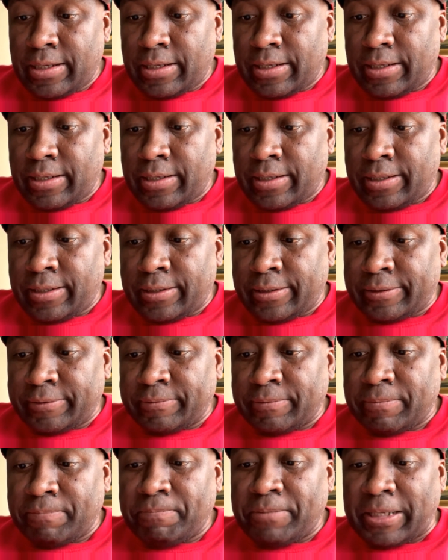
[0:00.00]

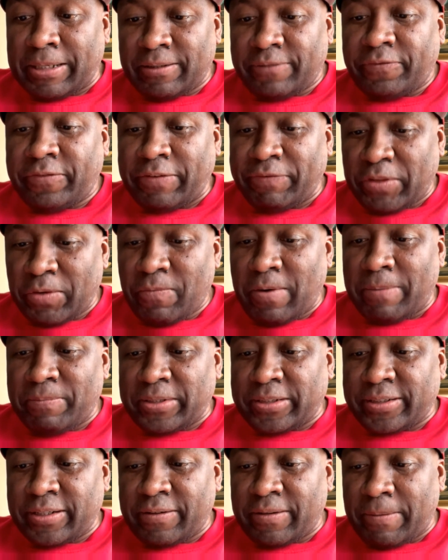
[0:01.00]

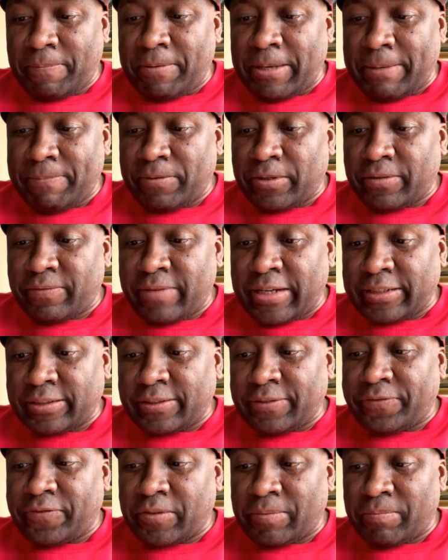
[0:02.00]
51% of the people
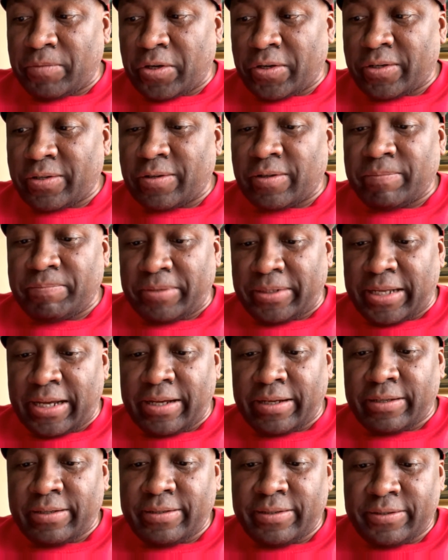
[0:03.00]
arrested for murder are
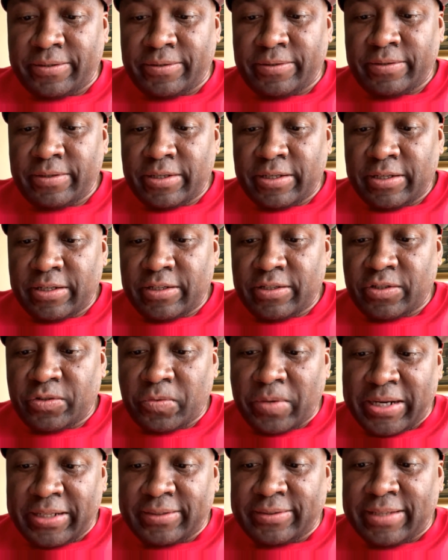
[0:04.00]
Black.
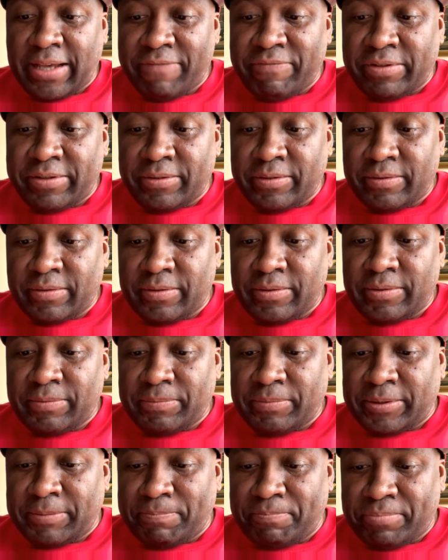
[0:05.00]
27%
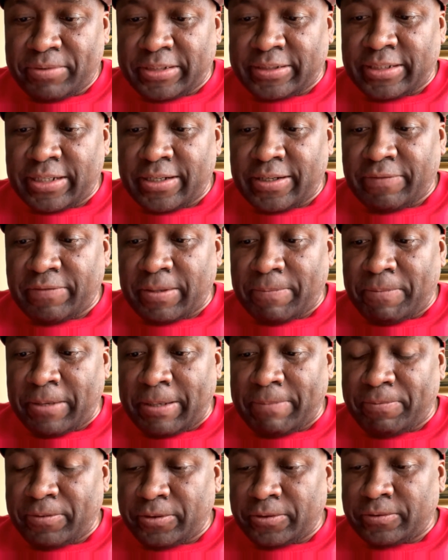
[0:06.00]
of the
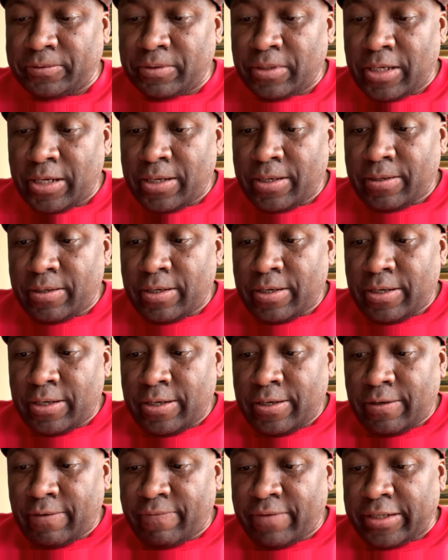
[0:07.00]
people
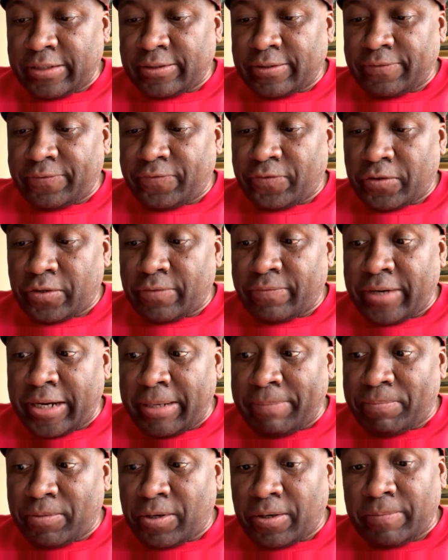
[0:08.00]
arrested for
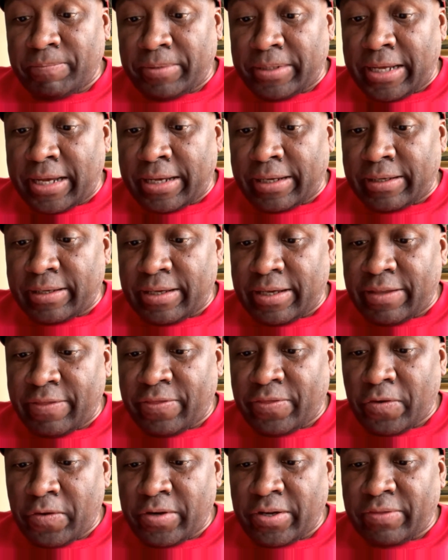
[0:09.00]
rape are Black. And
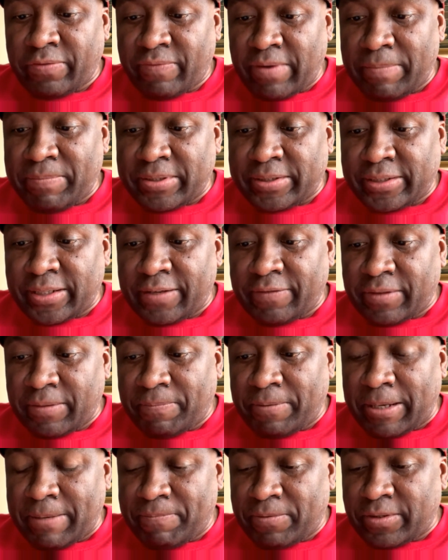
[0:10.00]
33% of the
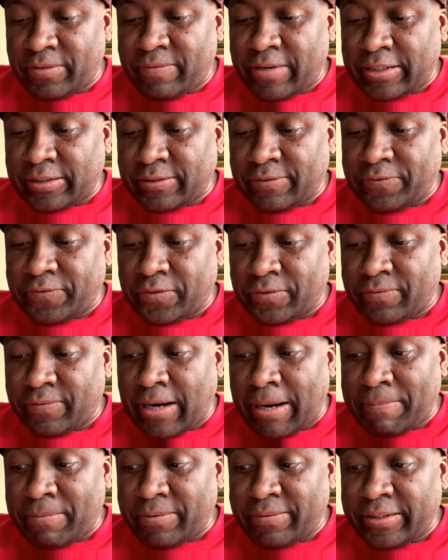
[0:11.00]
people arrested for
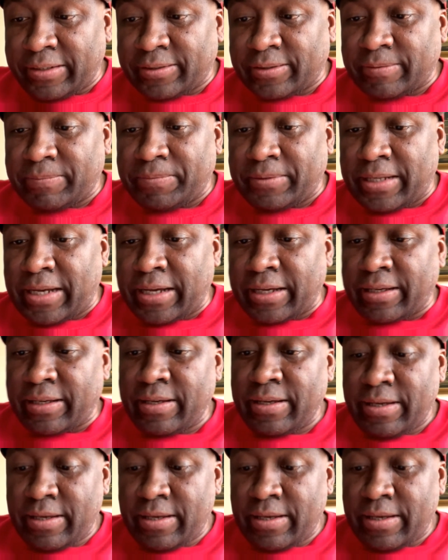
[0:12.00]
robberies are Black.